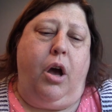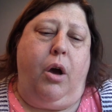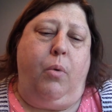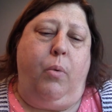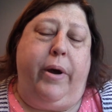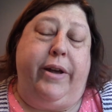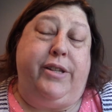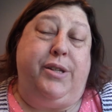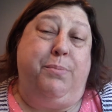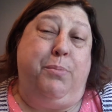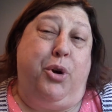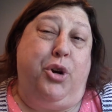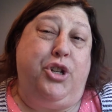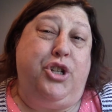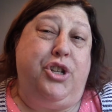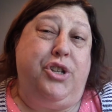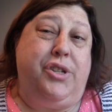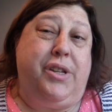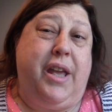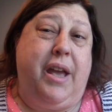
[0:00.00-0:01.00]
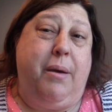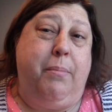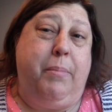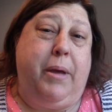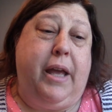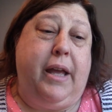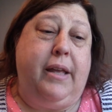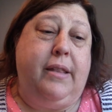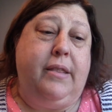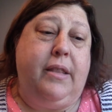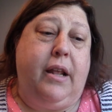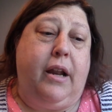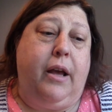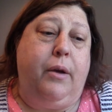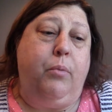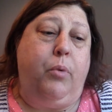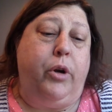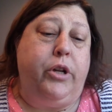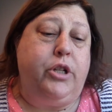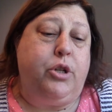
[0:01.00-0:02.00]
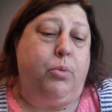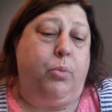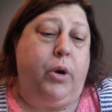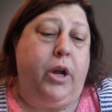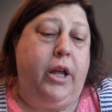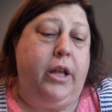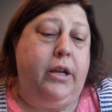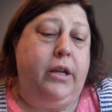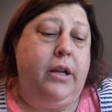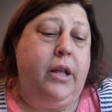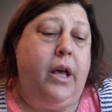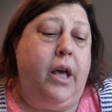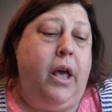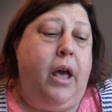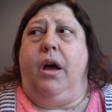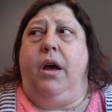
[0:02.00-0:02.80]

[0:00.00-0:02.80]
West Marches campaign that I want to run.